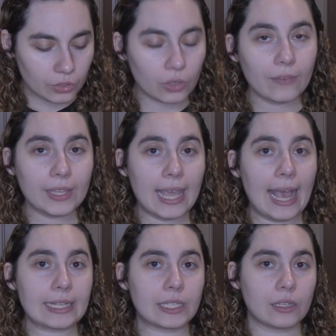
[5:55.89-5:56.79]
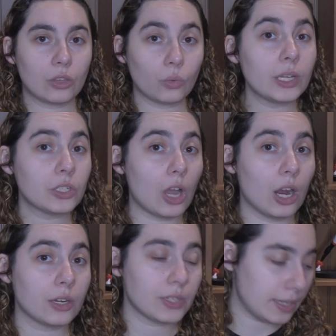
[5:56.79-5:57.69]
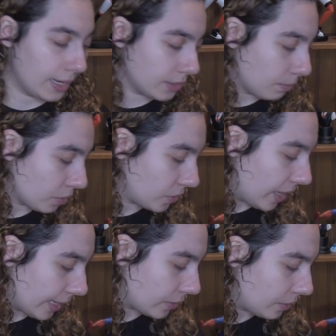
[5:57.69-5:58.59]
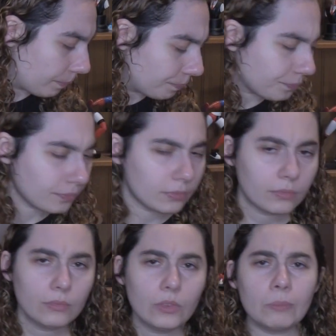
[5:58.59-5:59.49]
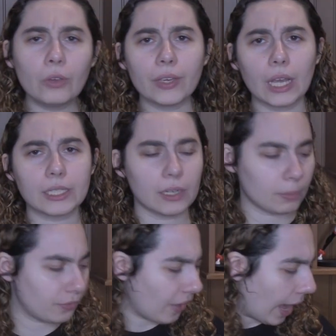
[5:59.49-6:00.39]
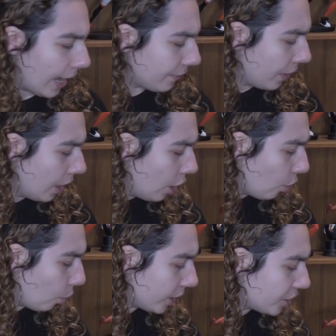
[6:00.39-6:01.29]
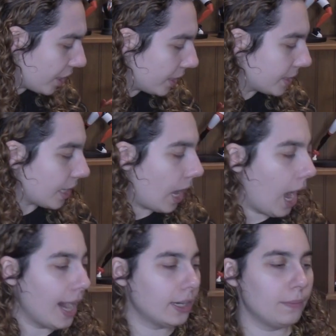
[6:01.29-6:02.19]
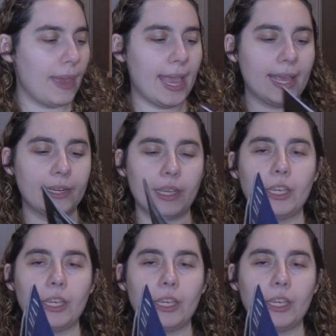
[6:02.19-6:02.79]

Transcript: So giving that 3 stars, and that is number 6. Moving on to number 5, which is Iron Man